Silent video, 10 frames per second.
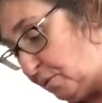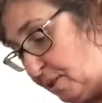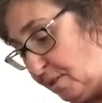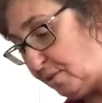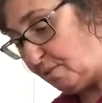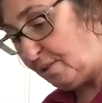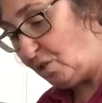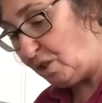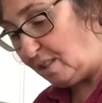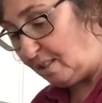for you,
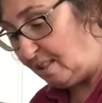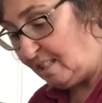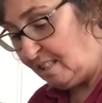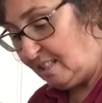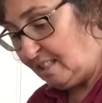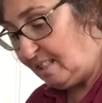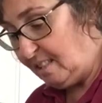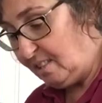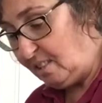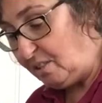crunchy.
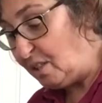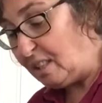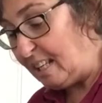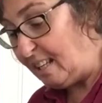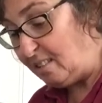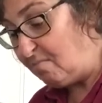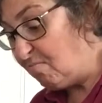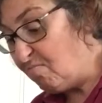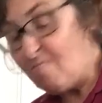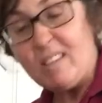So you can add
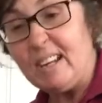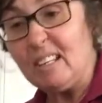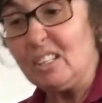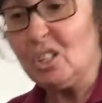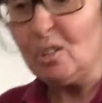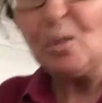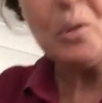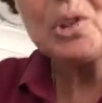that into your